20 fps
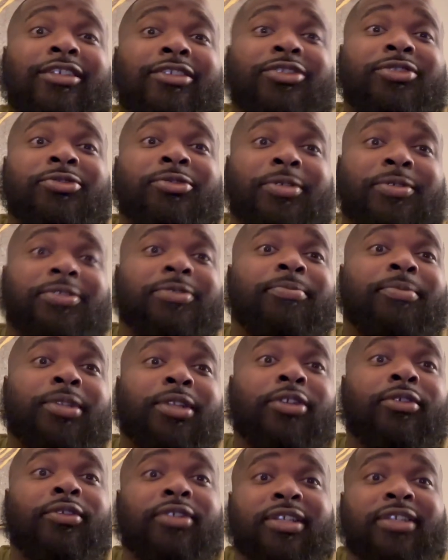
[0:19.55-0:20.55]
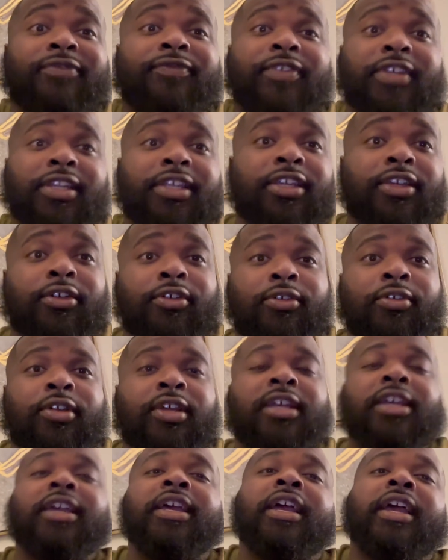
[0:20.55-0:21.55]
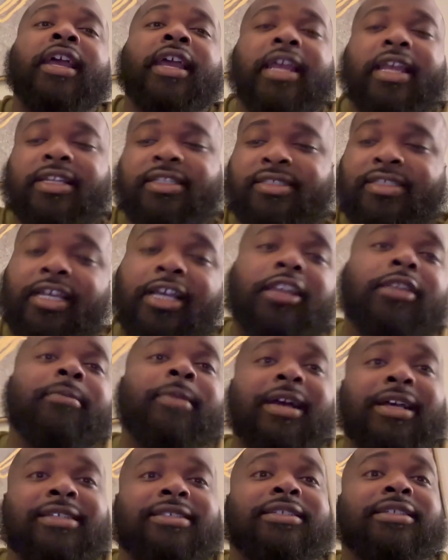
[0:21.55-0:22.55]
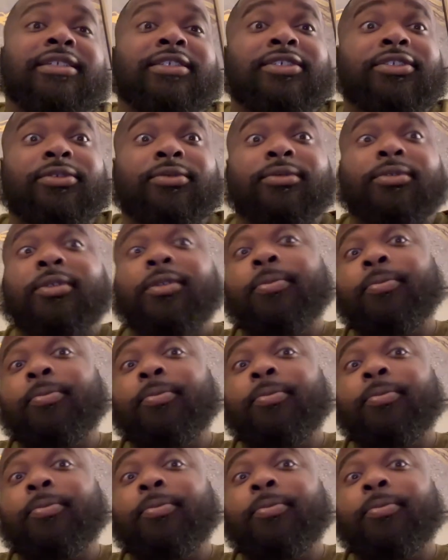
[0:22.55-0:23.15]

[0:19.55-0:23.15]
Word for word: the description below of this video and tell them I sent you.